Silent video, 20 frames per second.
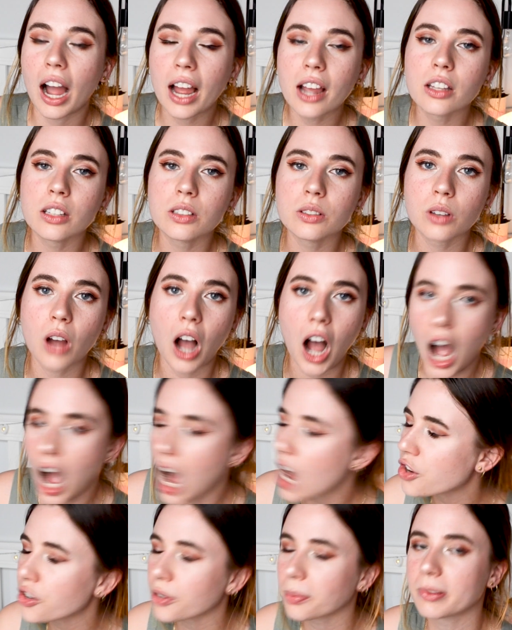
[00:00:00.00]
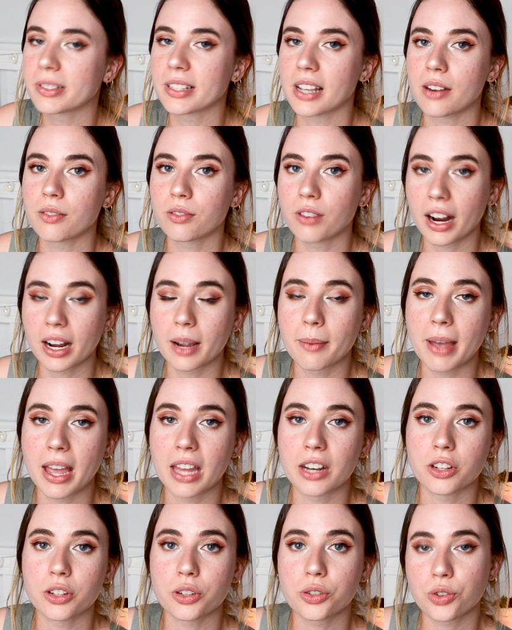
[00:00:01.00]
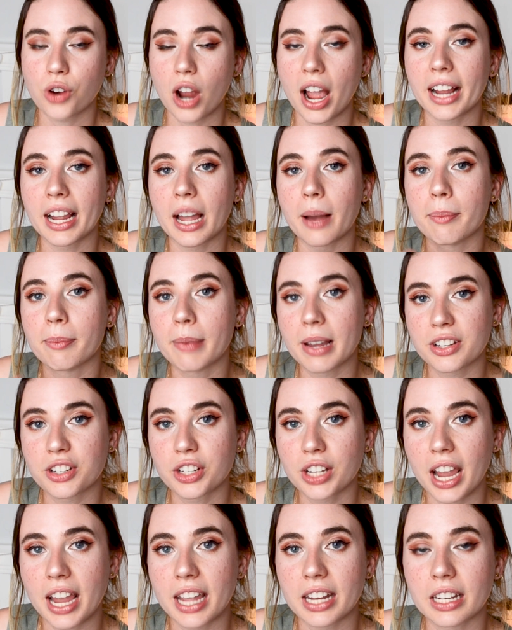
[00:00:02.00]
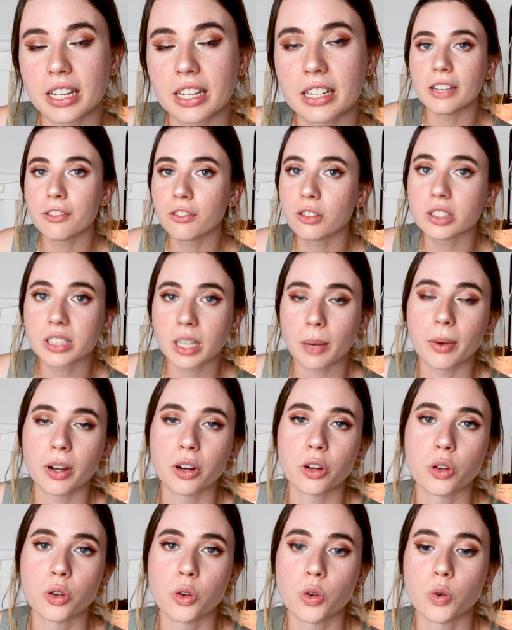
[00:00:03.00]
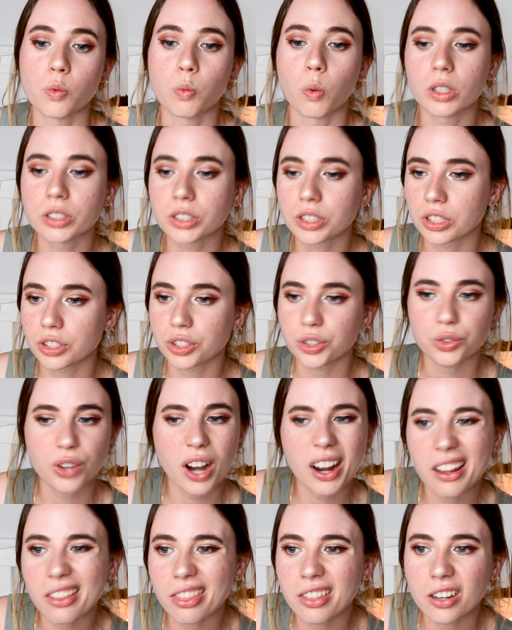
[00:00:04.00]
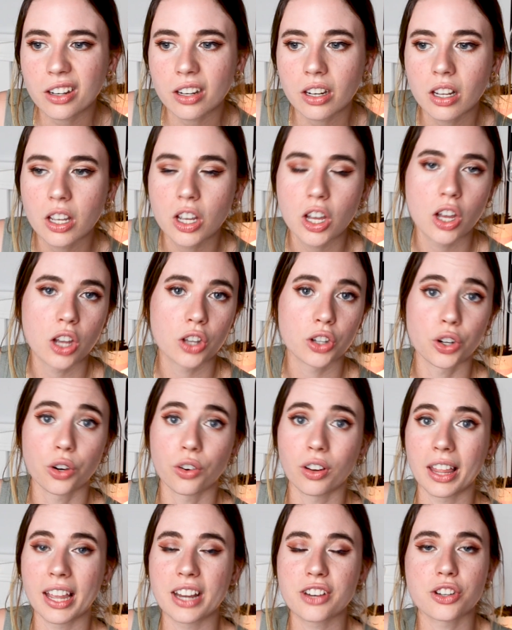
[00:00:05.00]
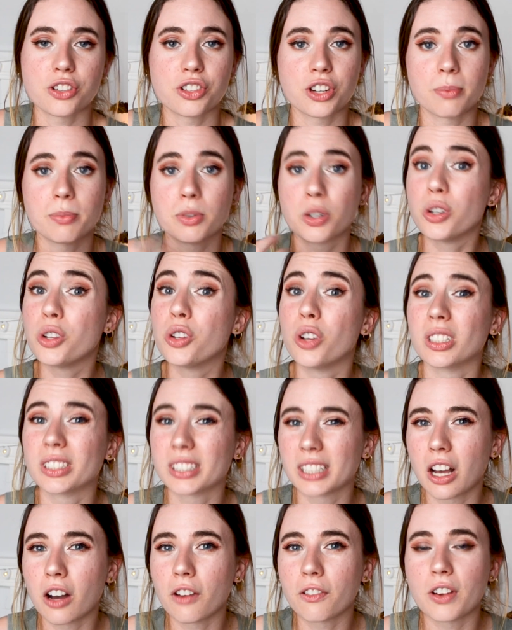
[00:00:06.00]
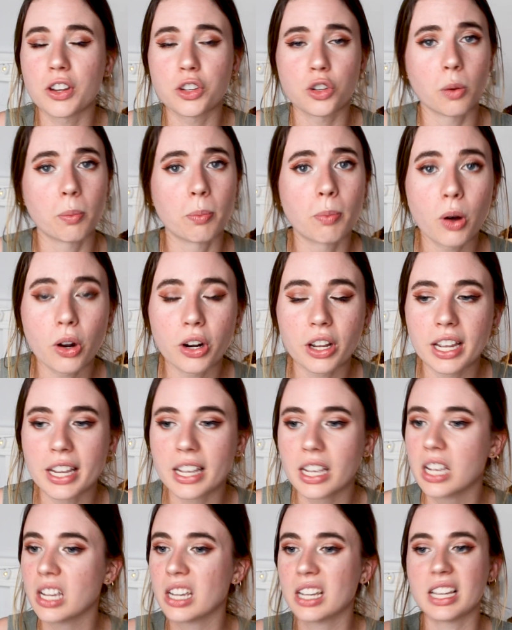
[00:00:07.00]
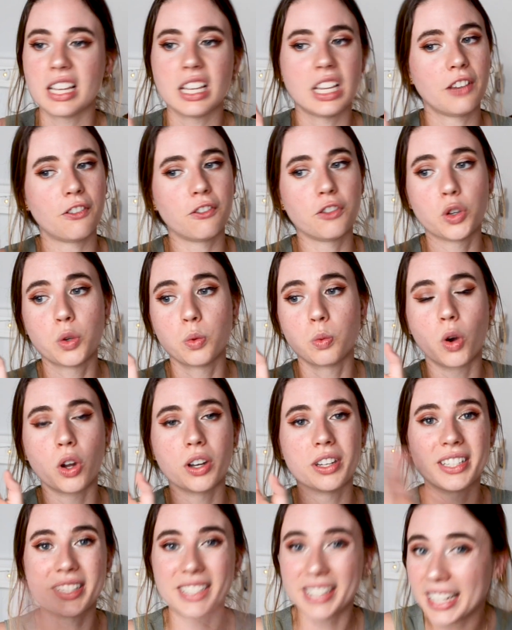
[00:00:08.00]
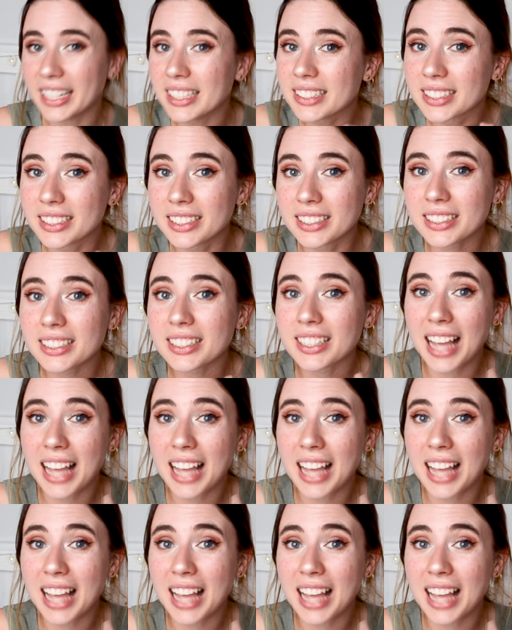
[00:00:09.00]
I 100% recommend trying out Beducated if you're someone who wants to strengthen your relationship to yourself and your body, if you want decent